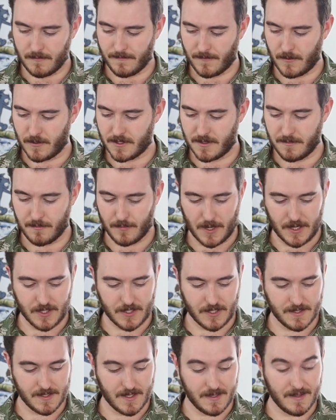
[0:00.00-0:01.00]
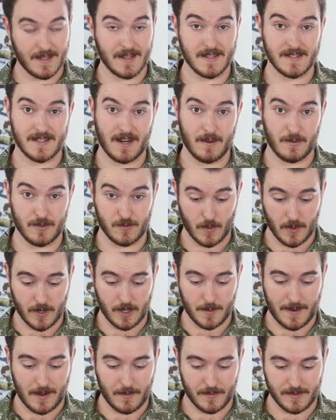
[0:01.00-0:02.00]
first impressions and things that I was worried
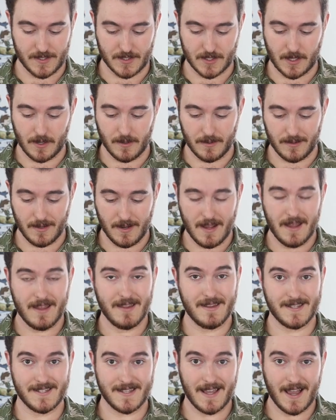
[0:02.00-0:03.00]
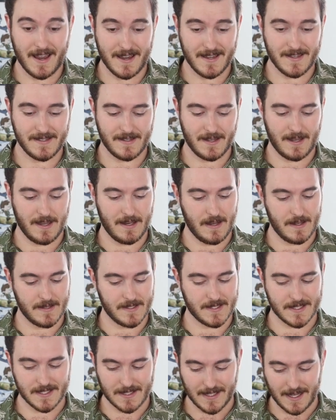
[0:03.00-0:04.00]
about with this card, the size, it is
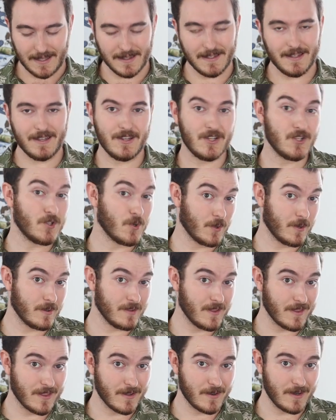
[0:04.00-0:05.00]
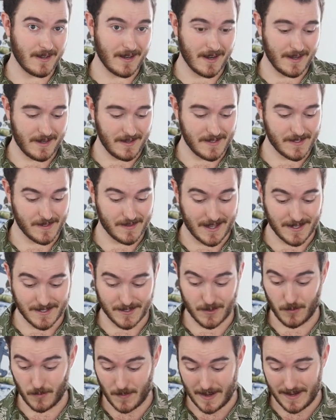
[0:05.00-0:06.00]
slightly shorter than 3090, so that's
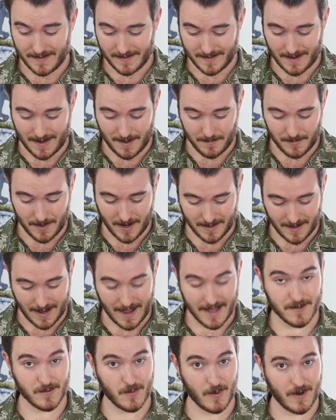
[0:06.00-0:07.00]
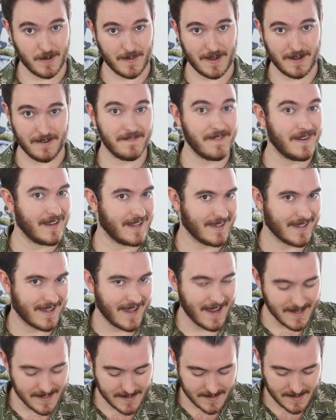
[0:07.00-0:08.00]
great. I'm not as worried about it fitting in the
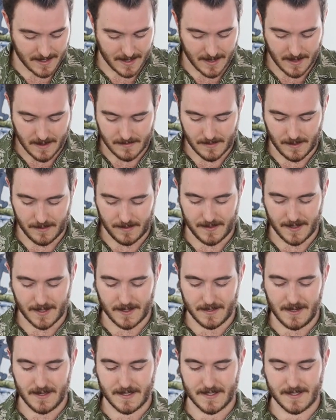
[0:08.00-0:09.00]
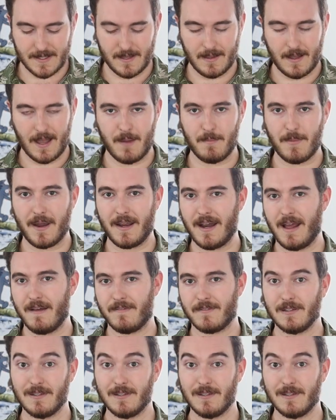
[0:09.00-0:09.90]
case. The thickness, I might have to